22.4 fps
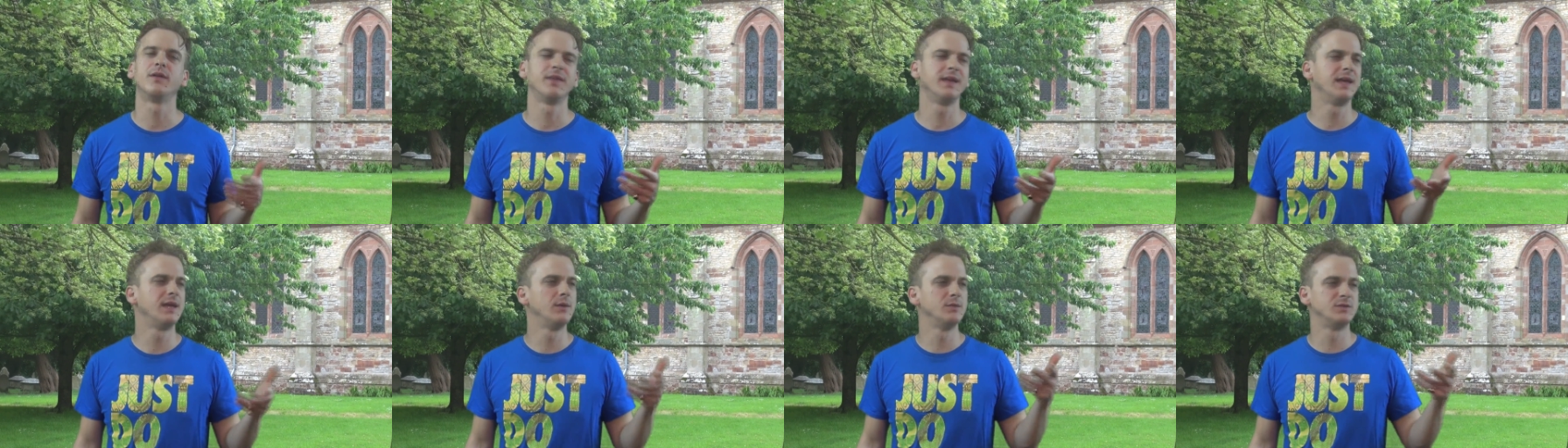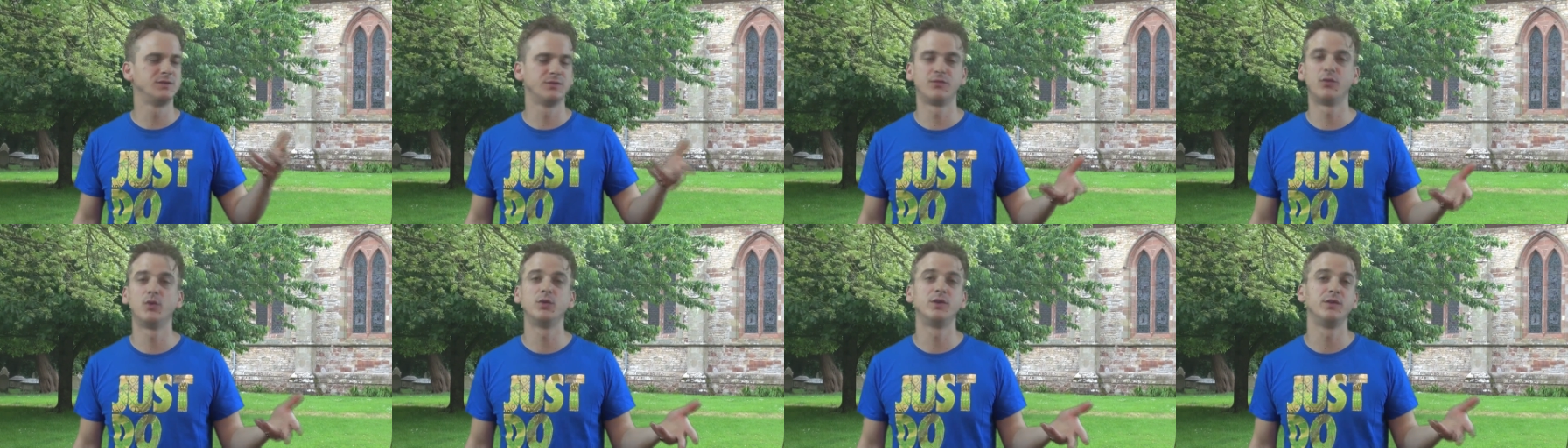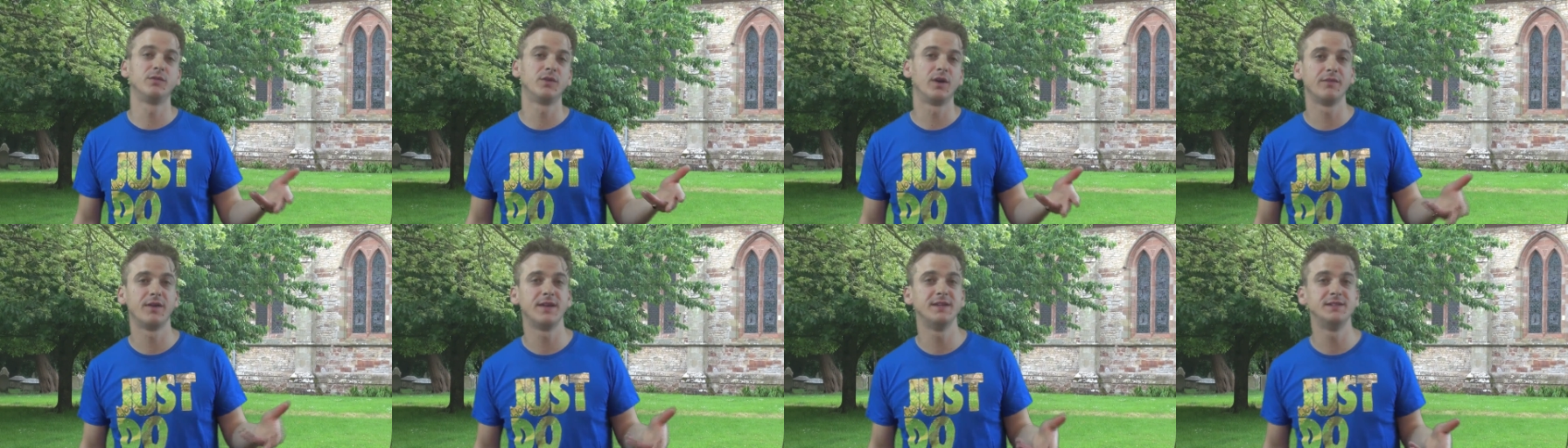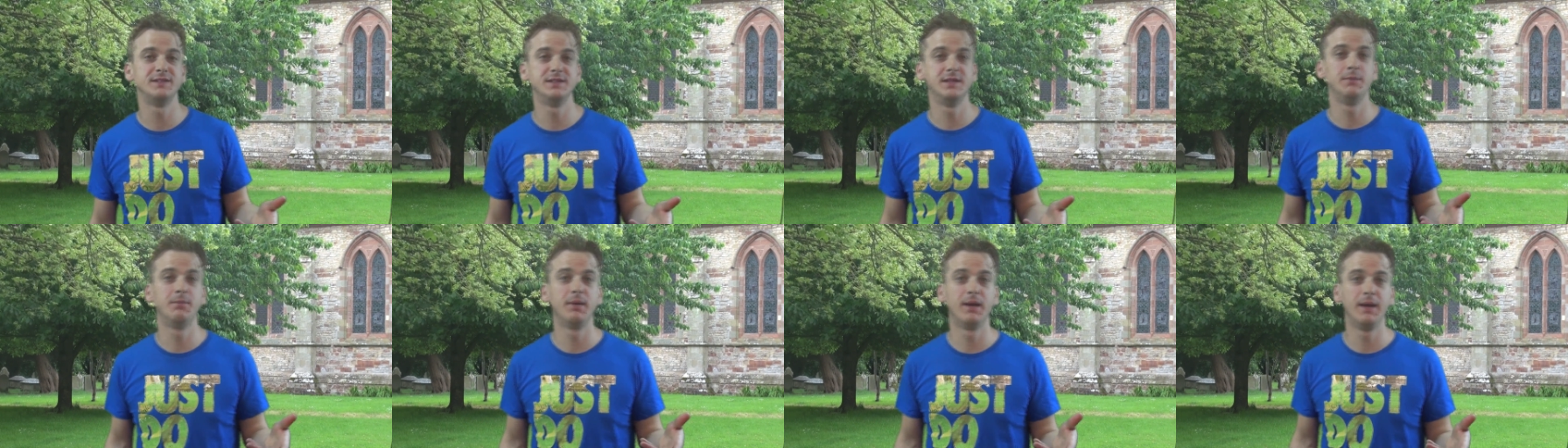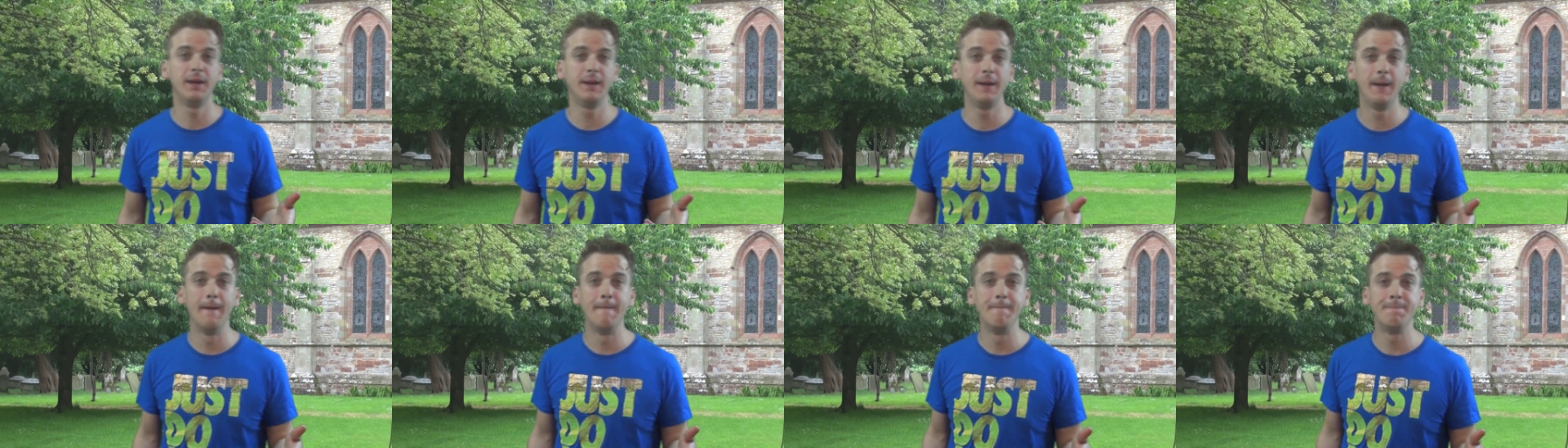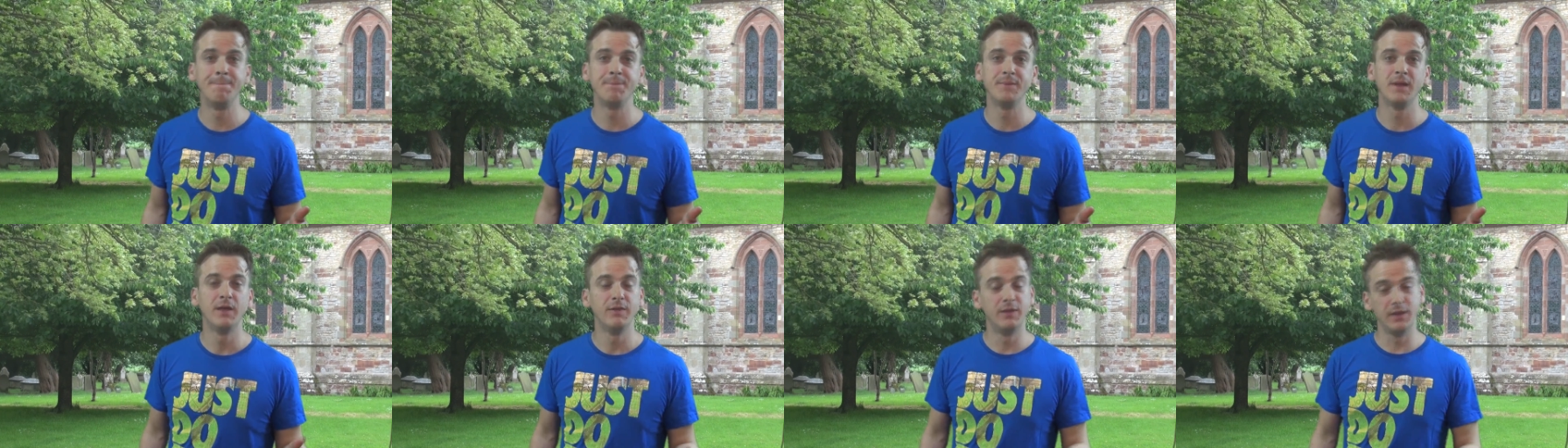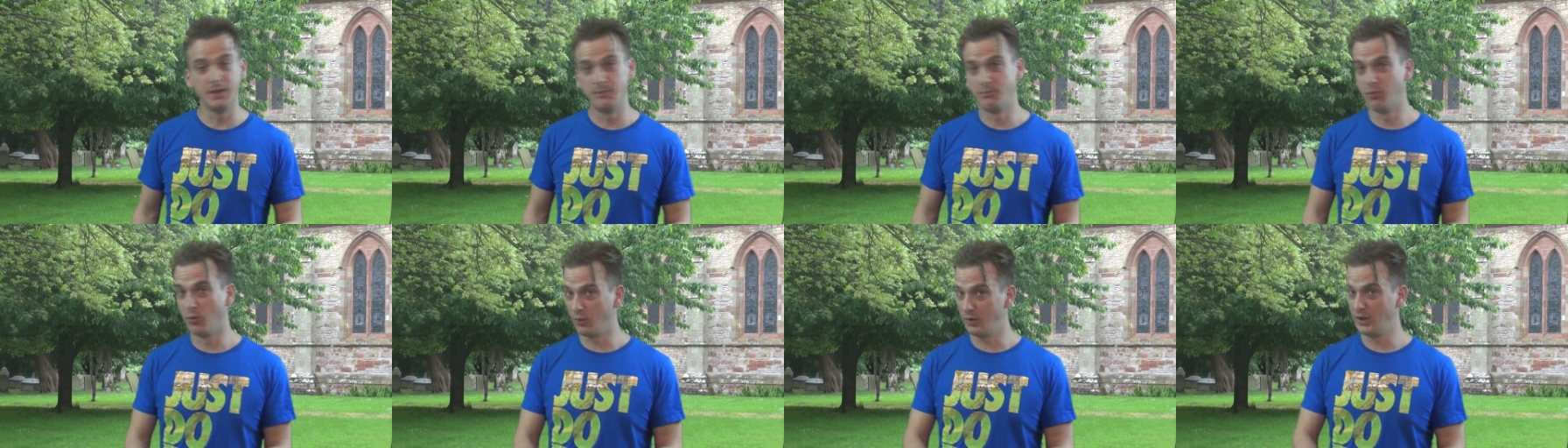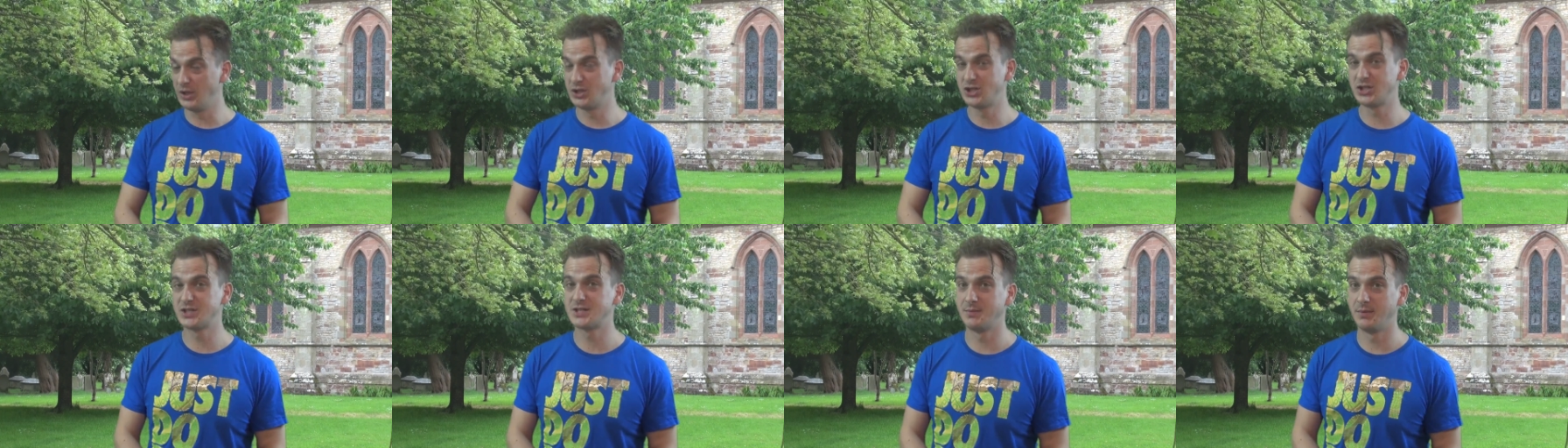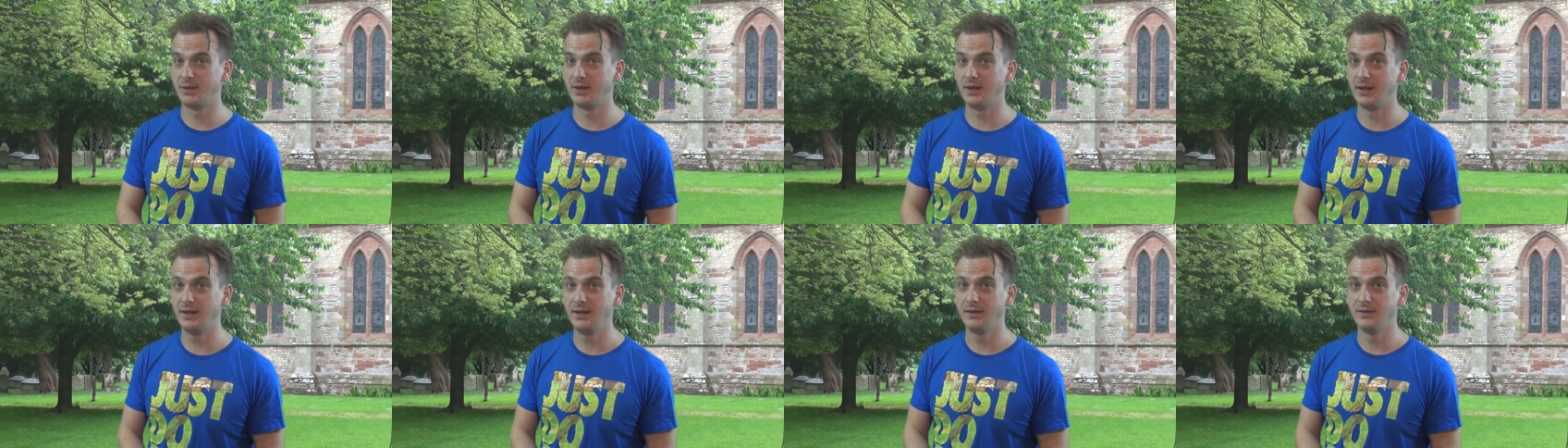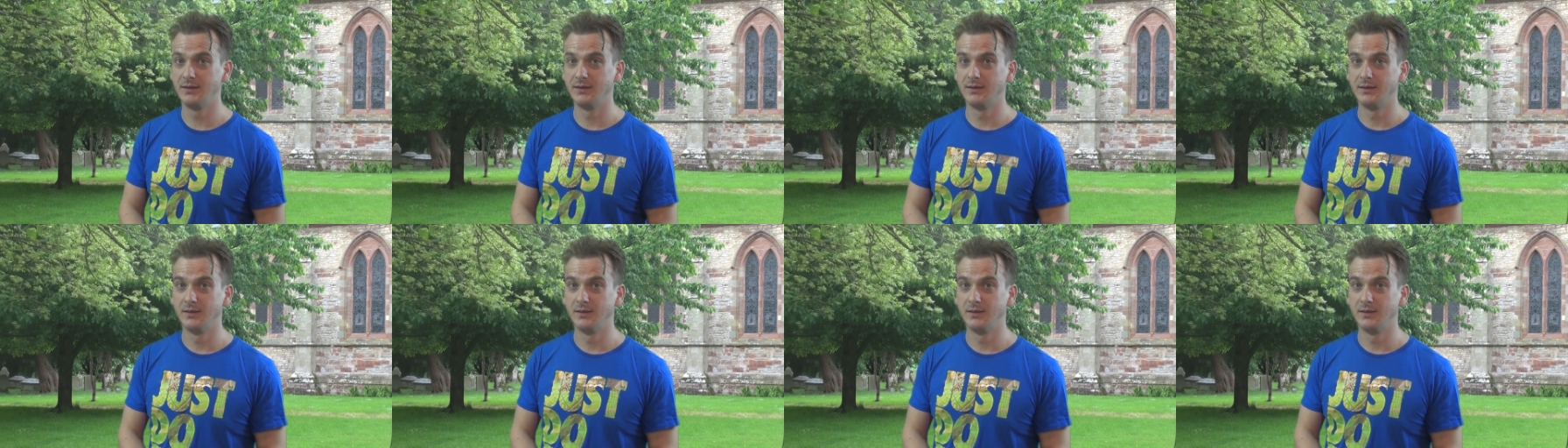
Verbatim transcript: I think it was a .45 ACP that he bought legitimately,